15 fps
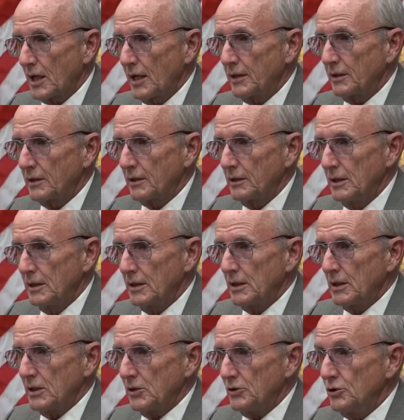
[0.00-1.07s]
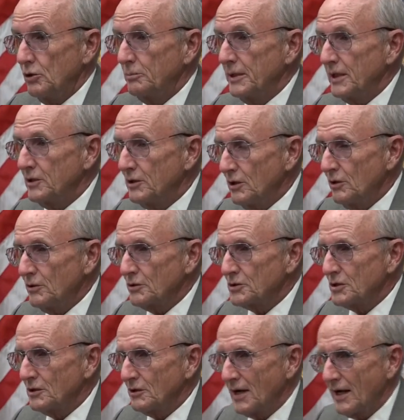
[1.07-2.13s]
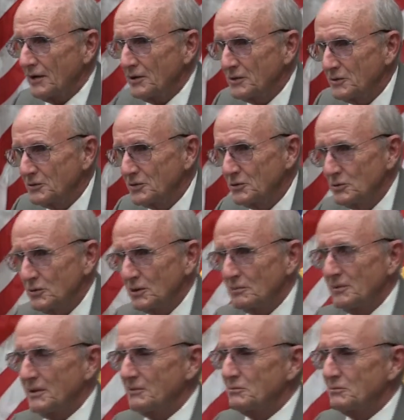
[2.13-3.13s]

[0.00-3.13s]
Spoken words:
China, nobody knows. You know, how do you do